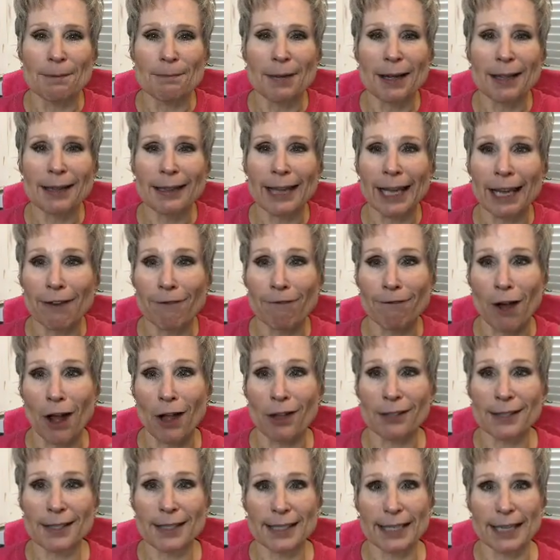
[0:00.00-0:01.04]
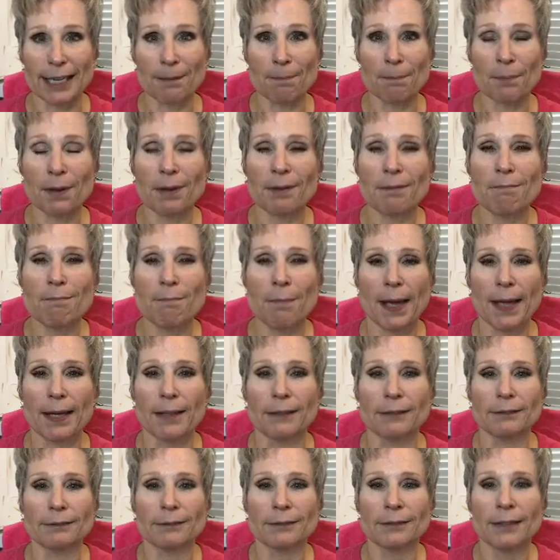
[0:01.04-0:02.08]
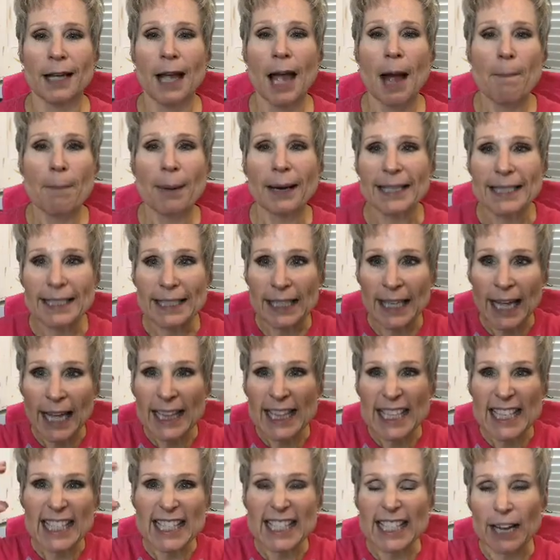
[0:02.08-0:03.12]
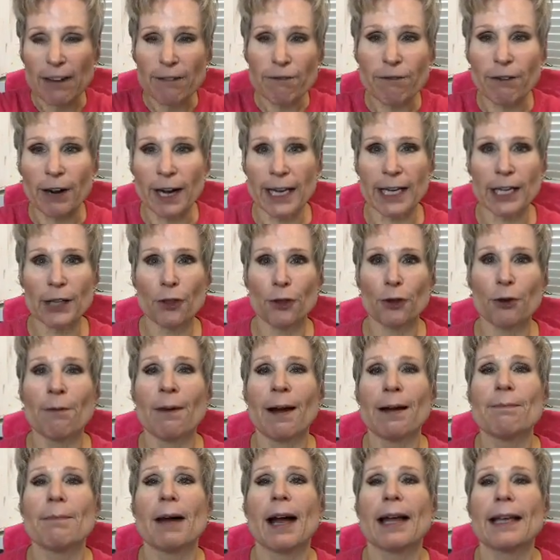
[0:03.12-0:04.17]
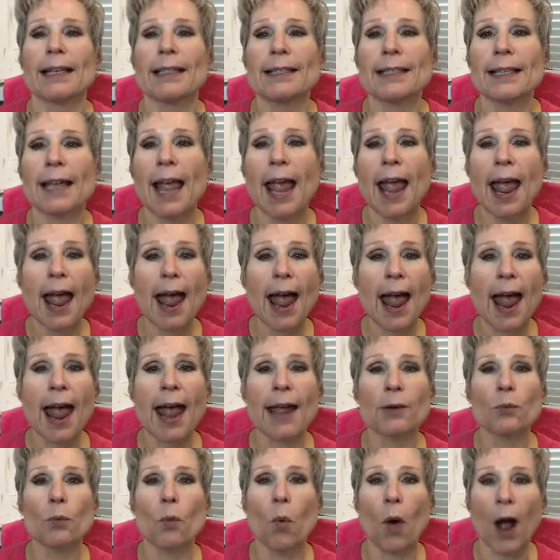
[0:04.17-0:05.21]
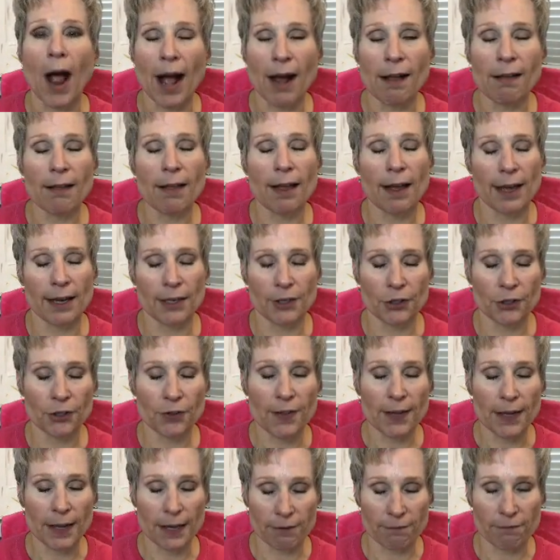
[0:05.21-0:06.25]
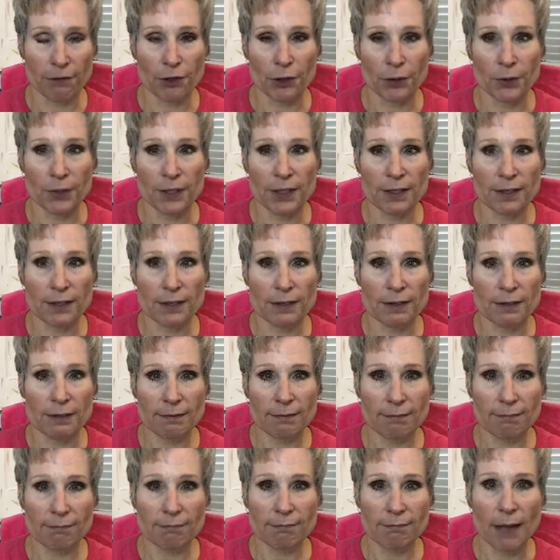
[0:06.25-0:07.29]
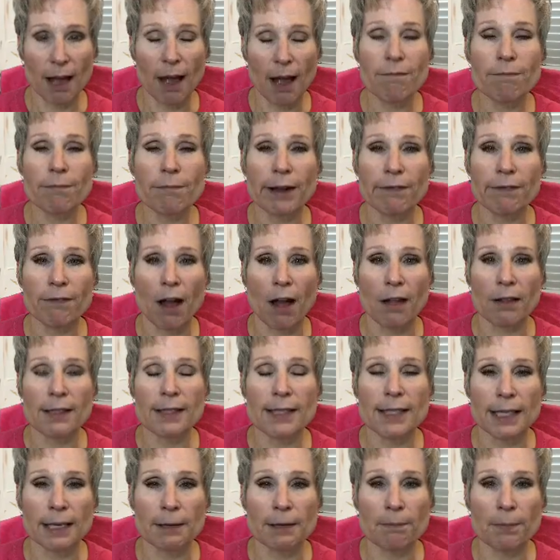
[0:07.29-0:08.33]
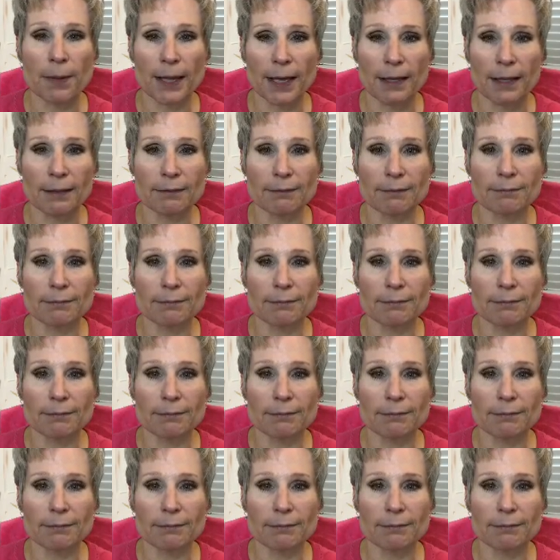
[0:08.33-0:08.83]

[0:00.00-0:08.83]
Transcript: like a fall asleep pill. But I still had this stuff running through my mind. And while under the influence of my fall asleep pill,